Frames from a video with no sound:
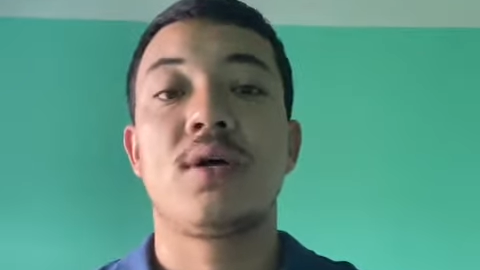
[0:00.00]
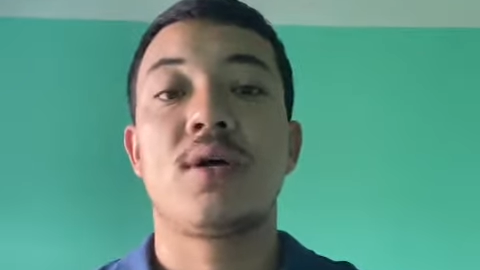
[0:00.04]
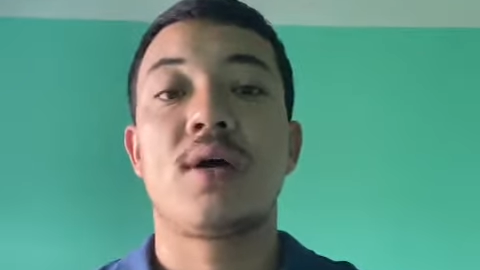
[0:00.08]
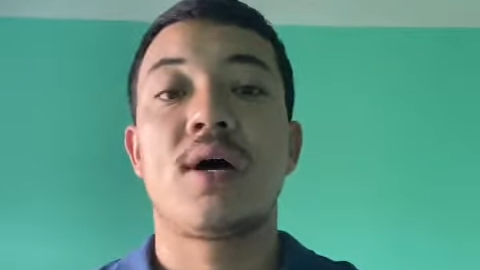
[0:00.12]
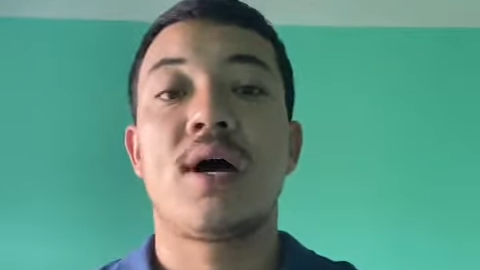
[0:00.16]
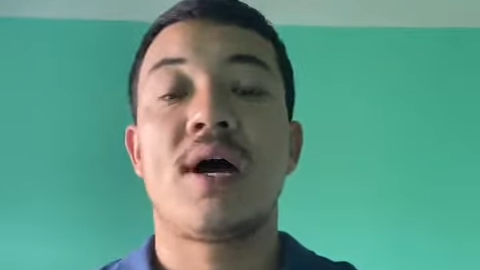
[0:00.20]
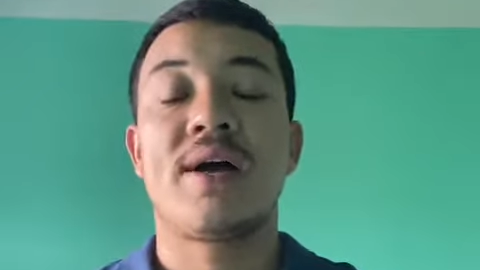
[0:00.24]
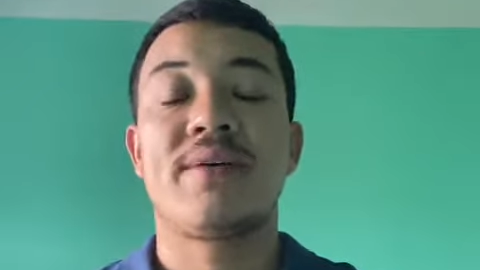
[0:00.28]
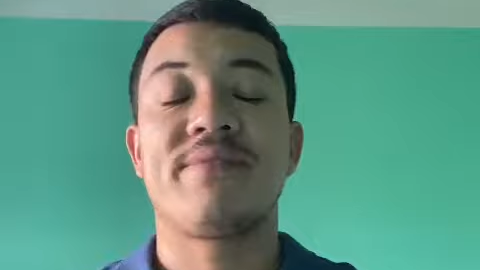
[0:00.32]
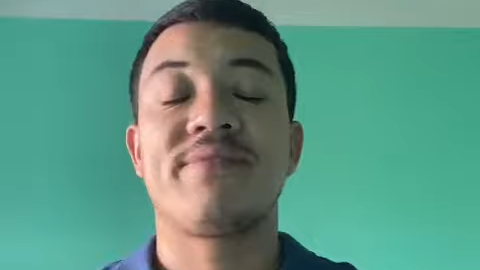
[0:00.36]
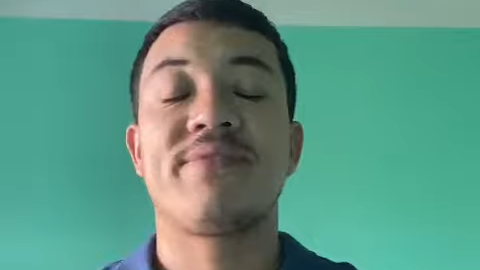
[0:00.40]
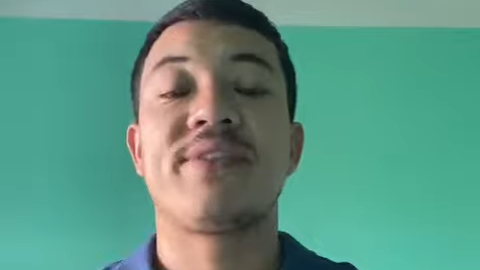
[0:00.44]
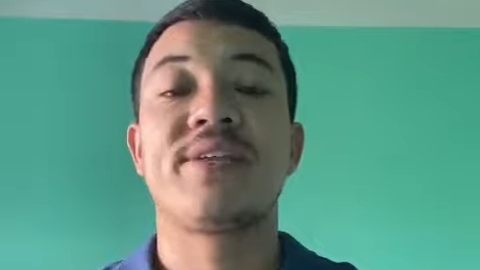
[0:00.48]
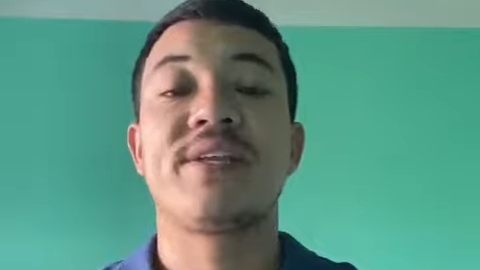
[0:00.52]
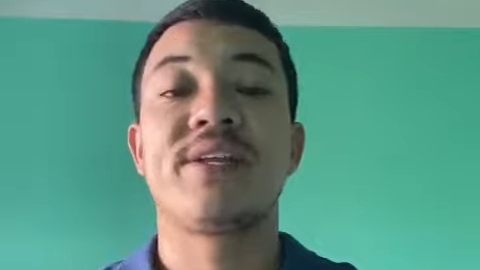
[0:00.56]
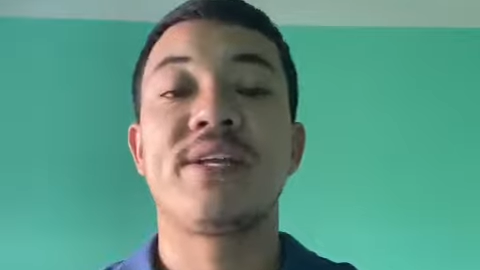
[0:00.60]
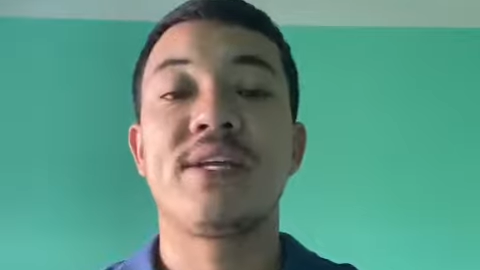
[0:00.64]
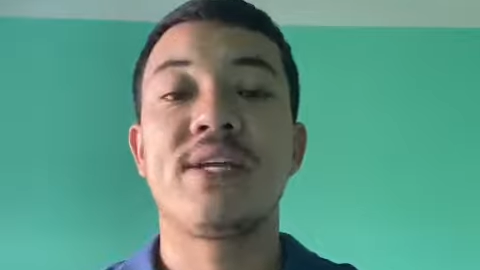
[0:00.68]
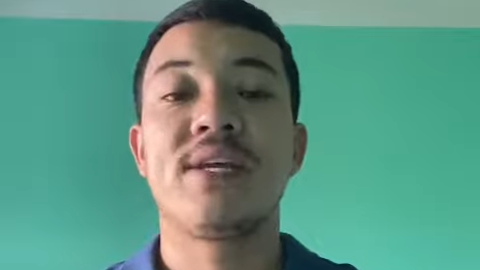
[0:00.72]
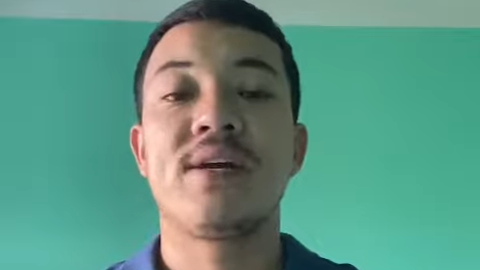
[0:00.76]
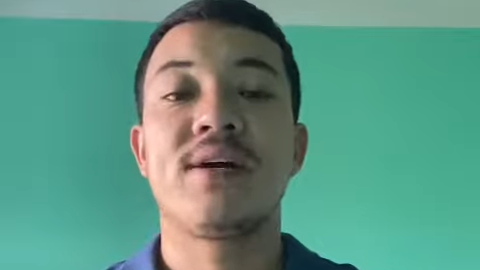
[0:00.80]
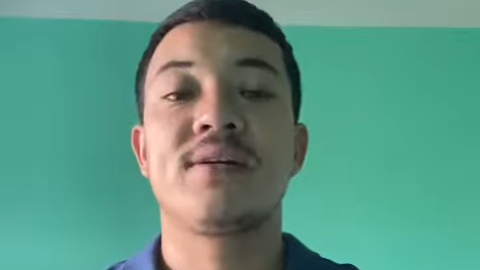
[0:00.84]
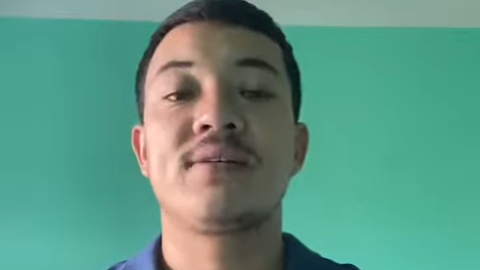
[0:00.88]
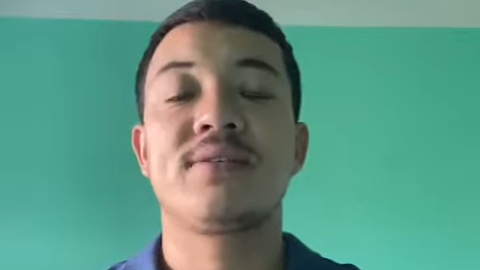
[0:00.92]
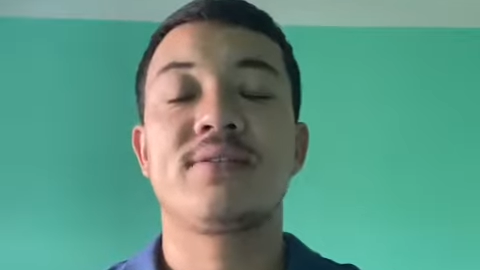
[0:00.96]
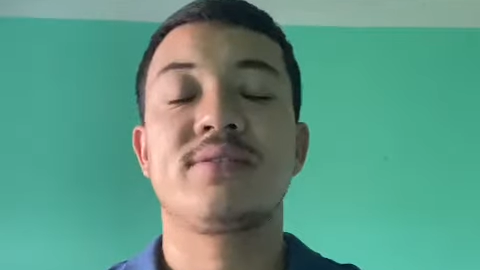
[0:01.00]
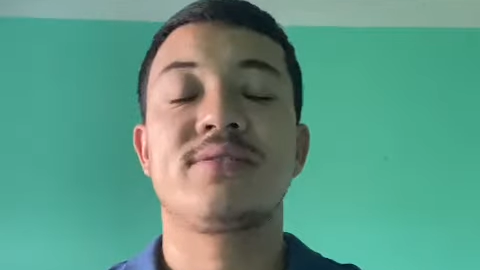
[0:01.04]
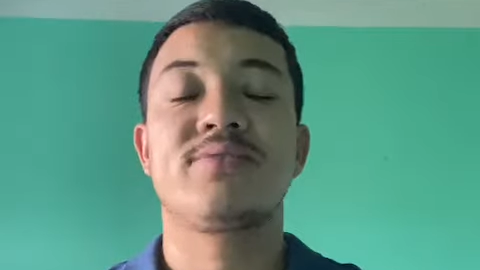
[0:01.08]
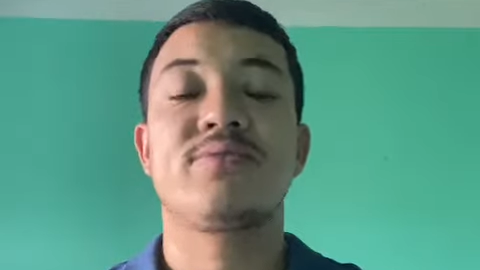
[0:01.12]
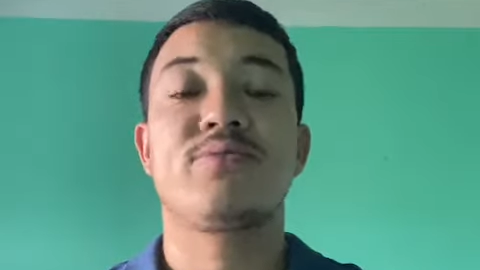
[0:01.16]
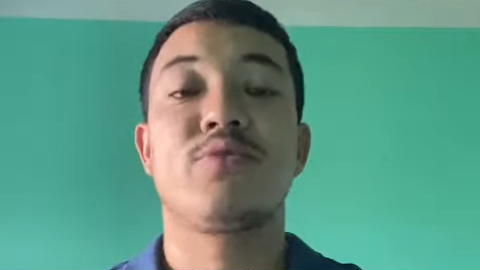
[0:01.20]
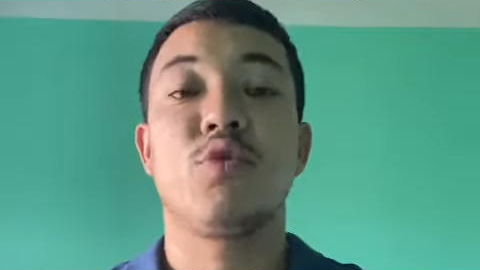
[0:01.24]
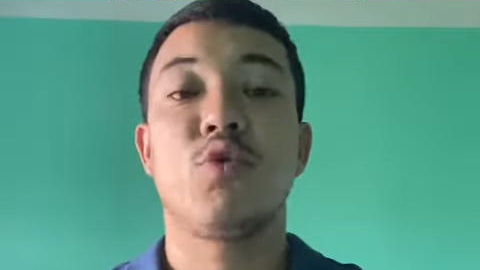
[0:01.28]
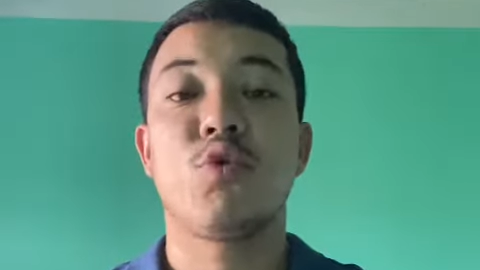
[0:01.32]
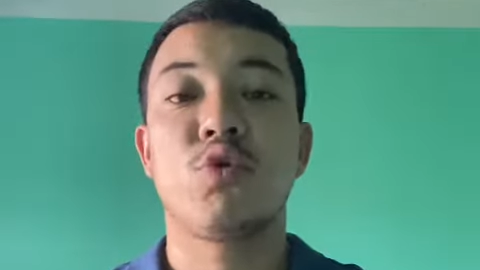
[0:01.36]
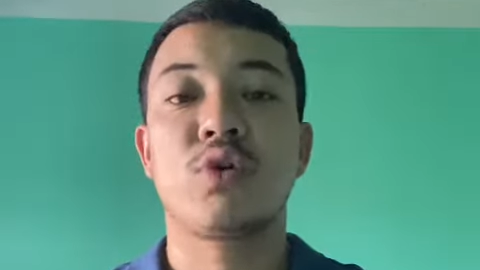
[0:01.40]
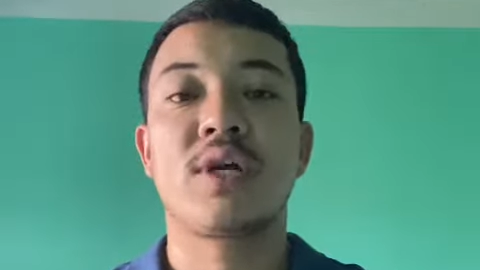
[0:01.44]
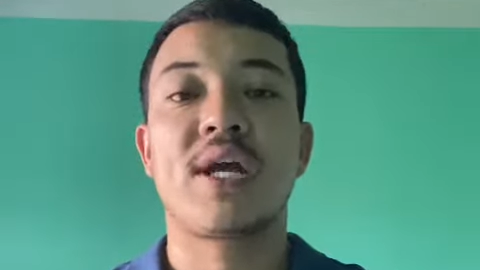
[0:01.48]
I have 3 years
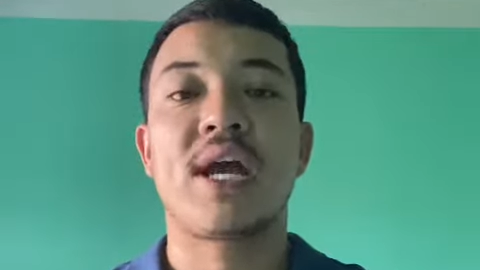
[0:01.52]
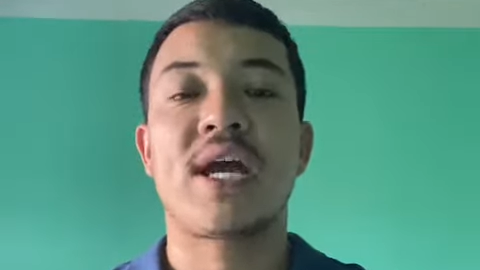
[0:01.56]
work